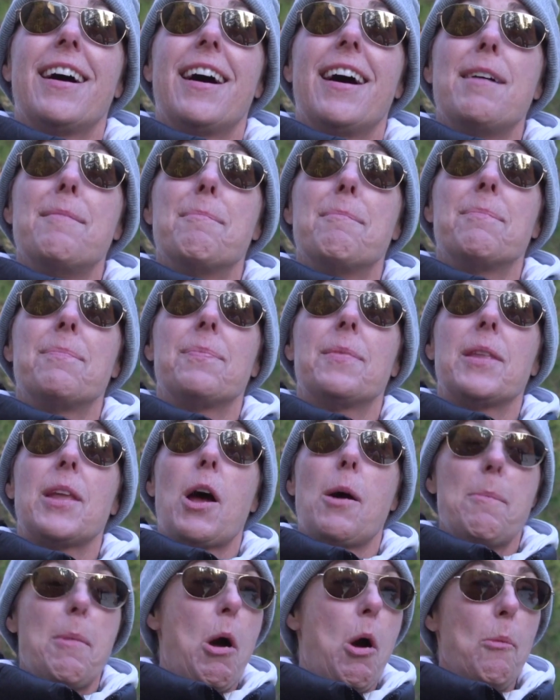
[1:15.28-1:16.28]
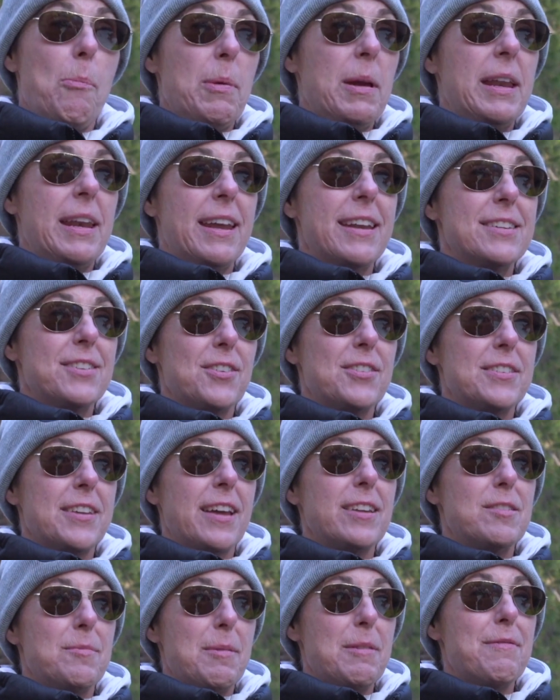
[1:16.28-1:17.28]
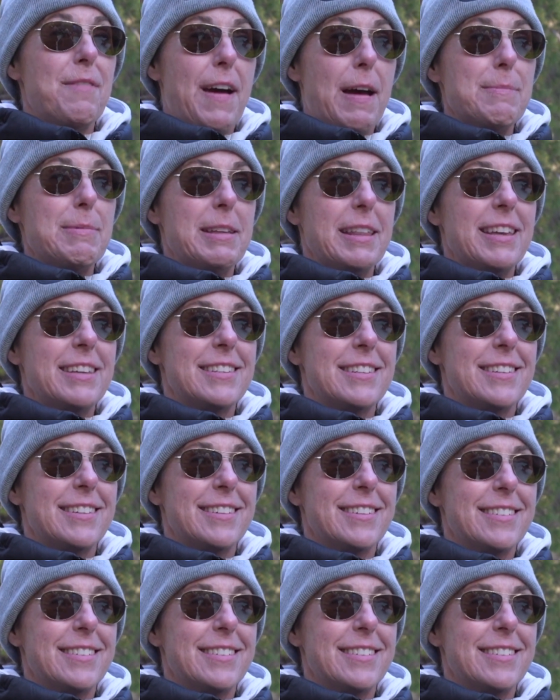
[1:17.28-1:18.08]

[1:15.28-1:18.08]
I'm I'm hoping it turns out to be fabulous.